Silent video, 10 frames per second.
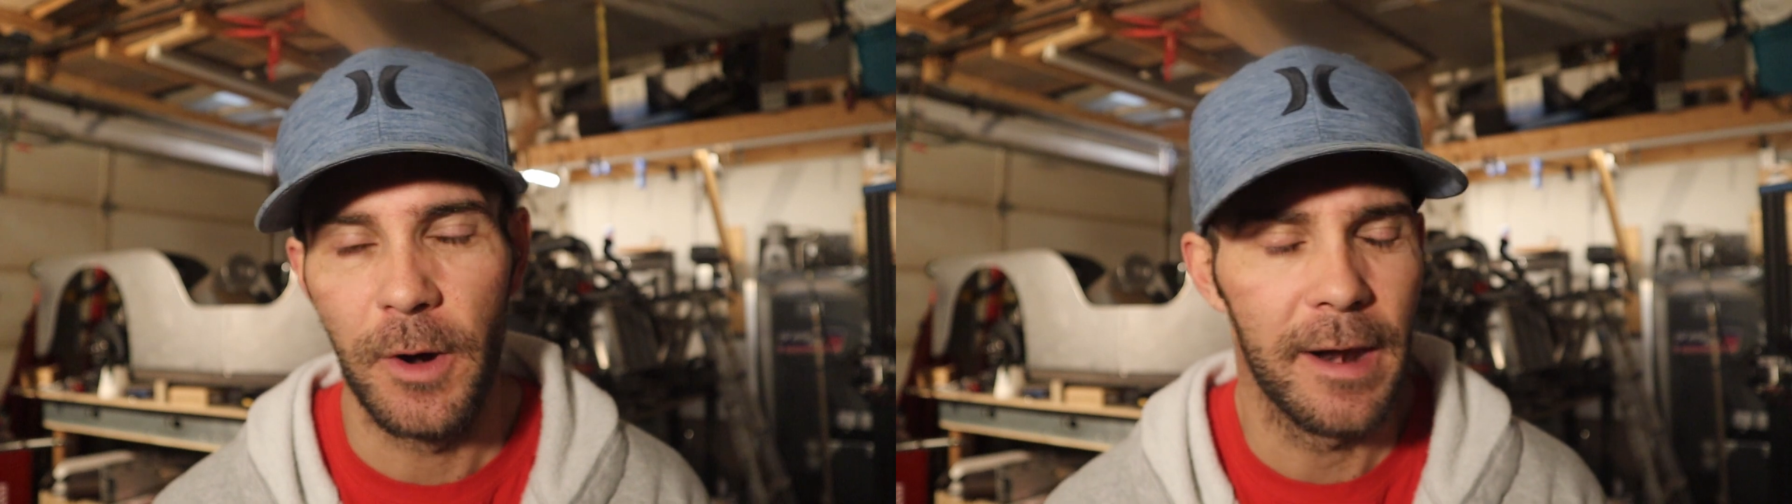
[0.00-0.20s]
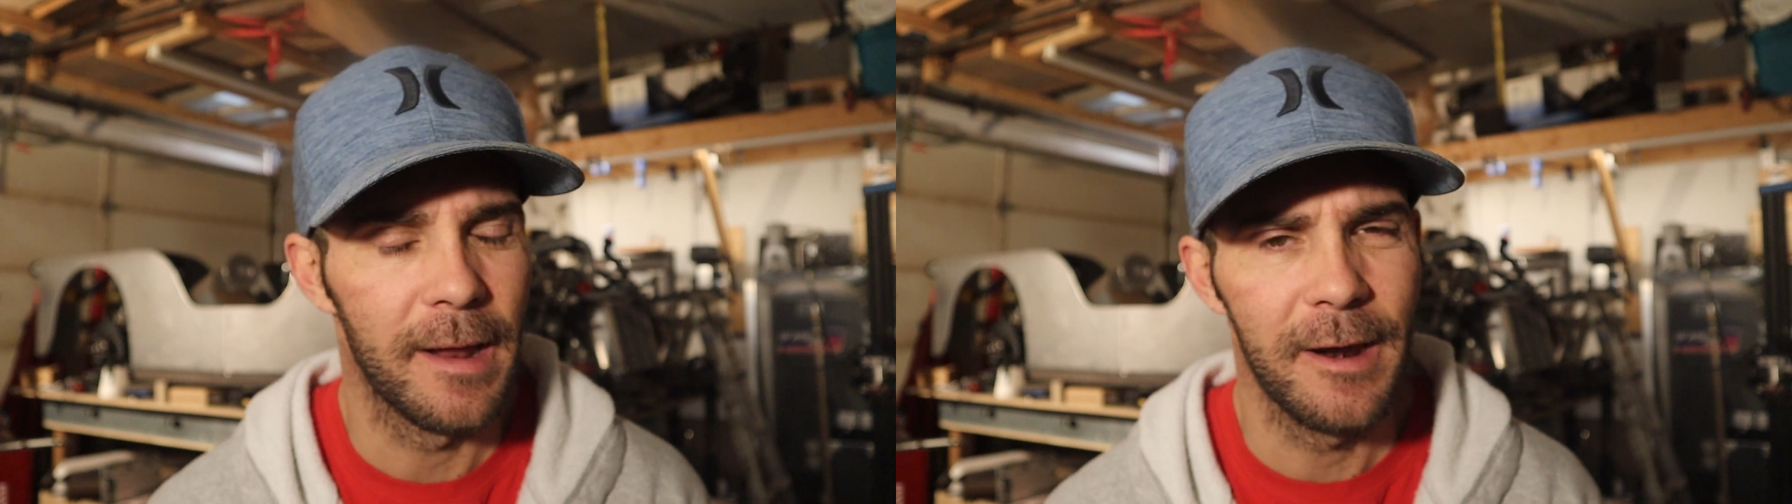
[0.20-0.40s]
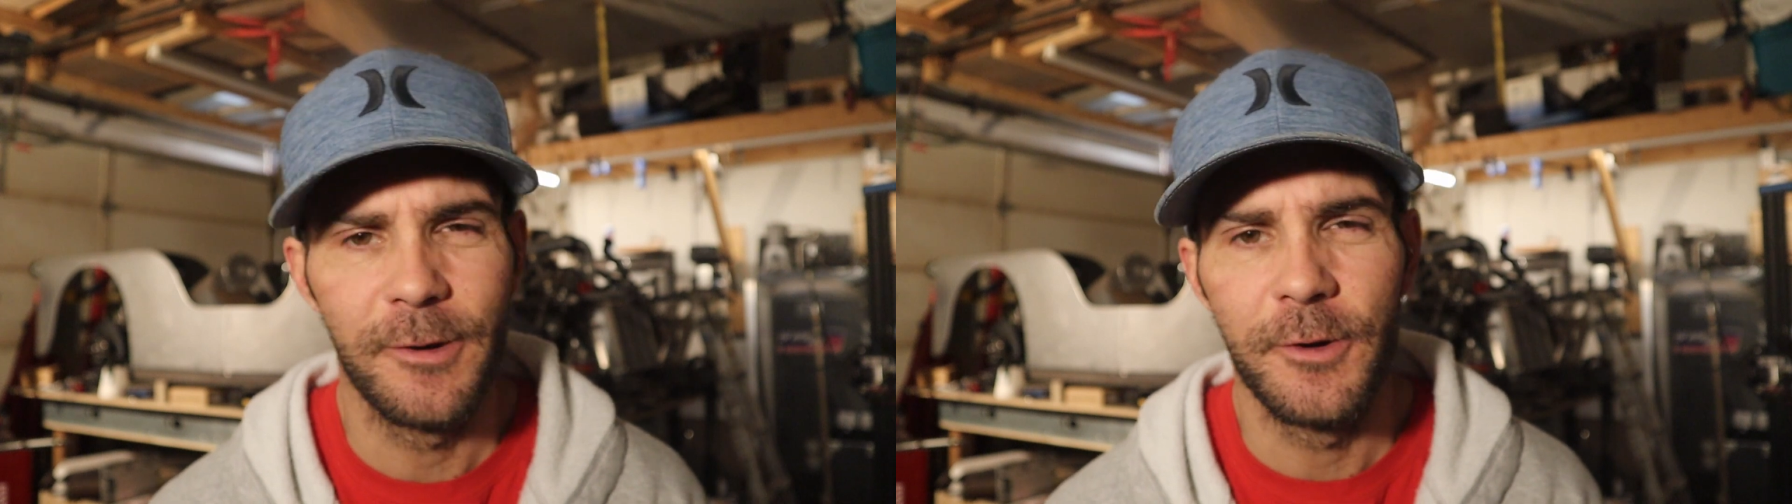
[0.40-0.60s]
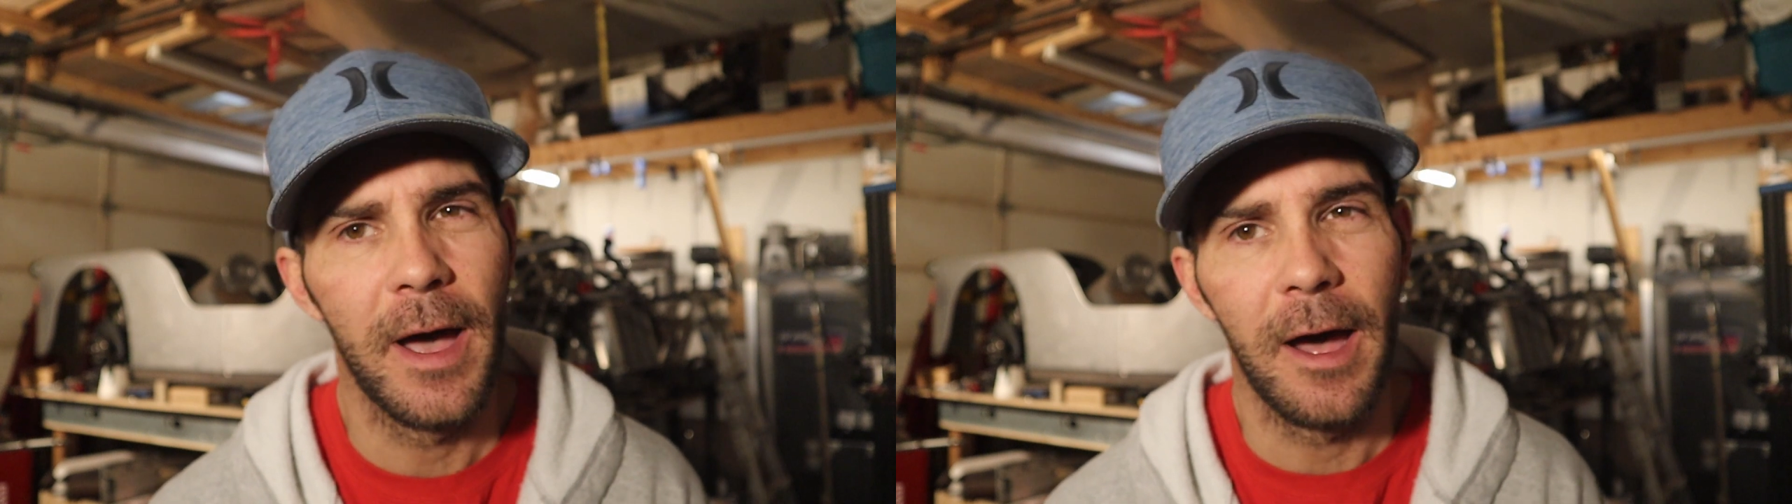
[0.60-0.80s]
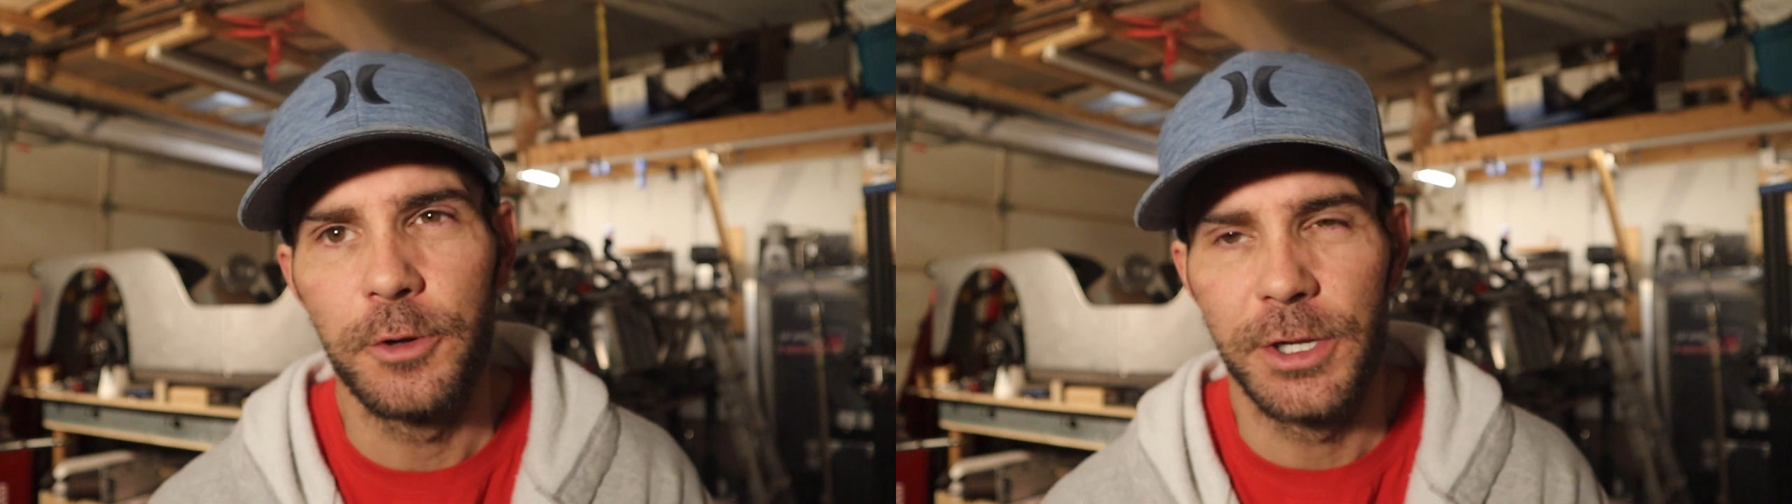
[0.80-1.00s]
I don't know
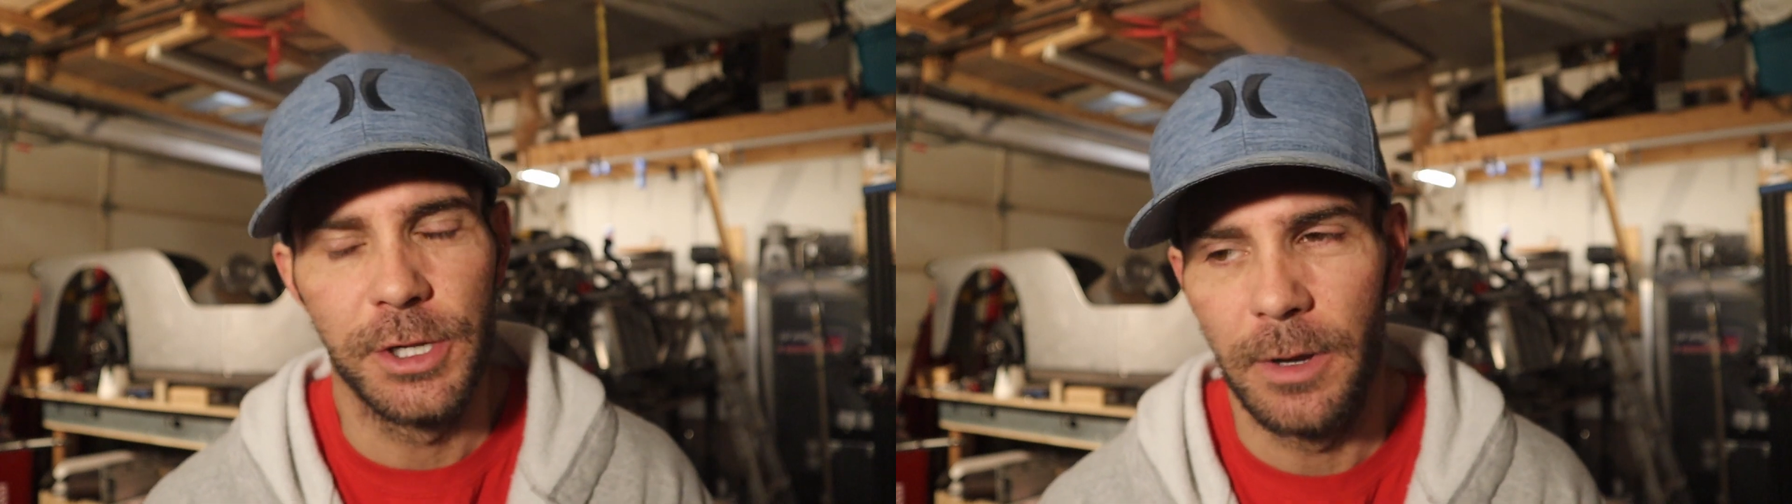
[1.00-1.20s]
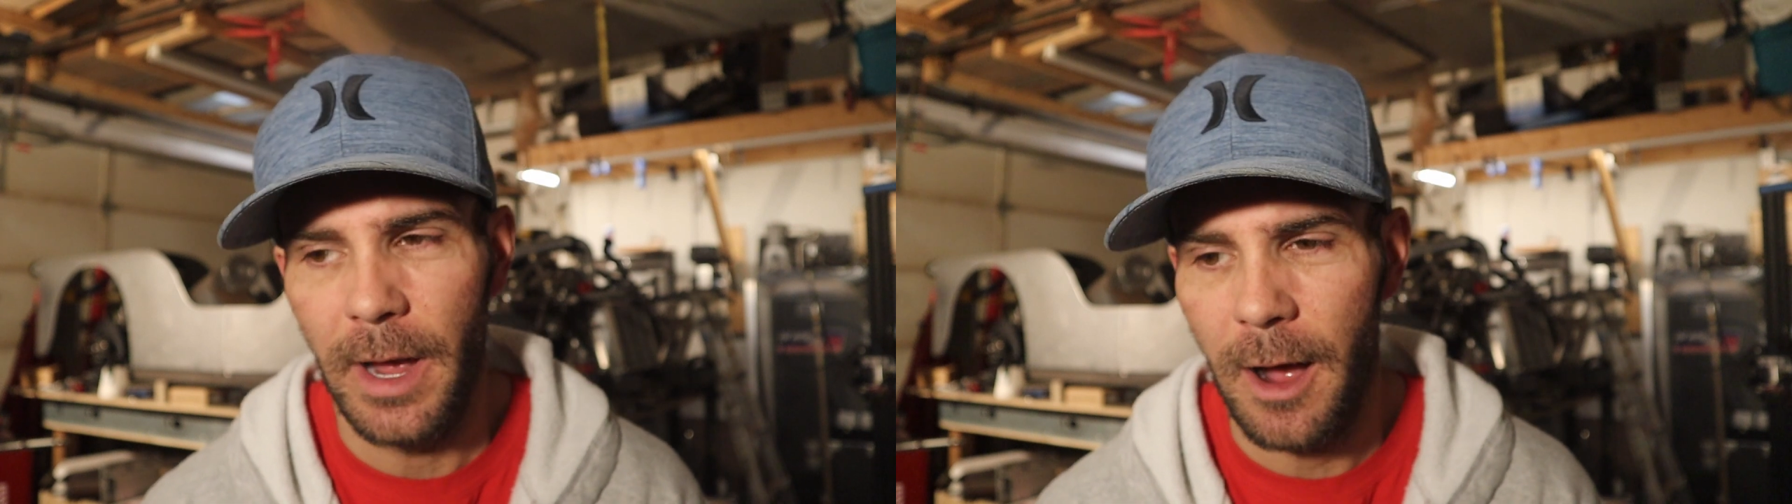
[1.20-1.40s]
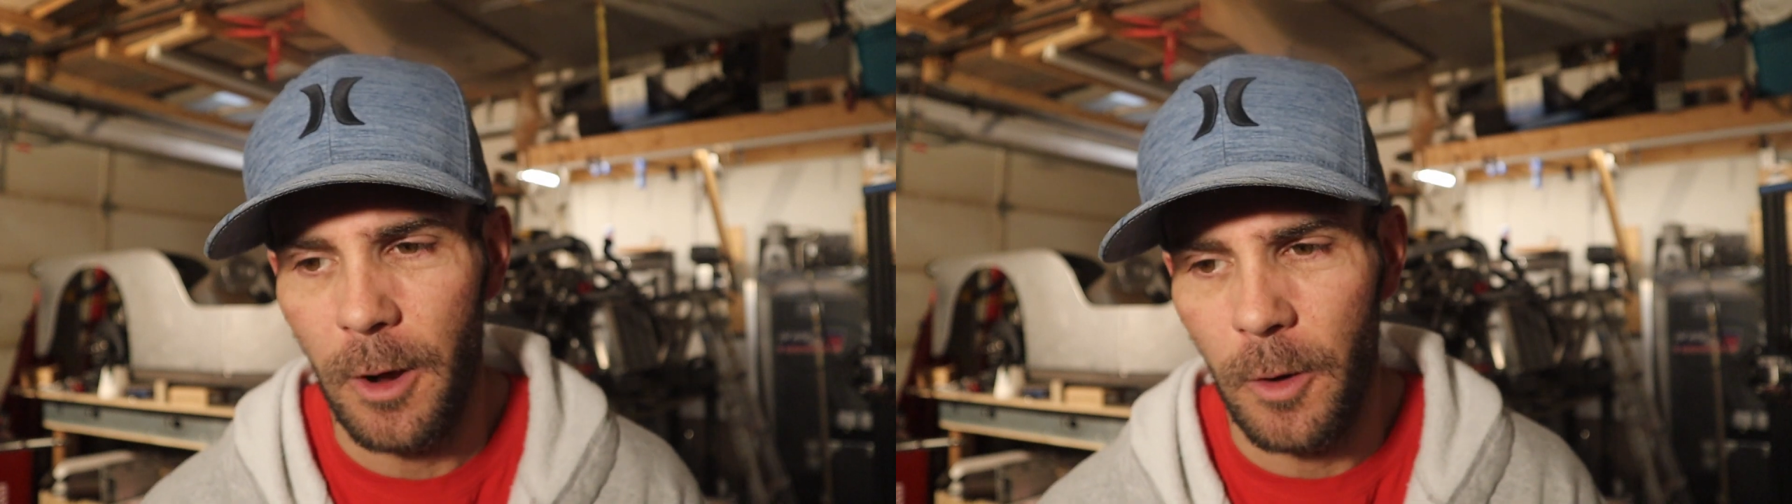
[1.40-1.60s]
how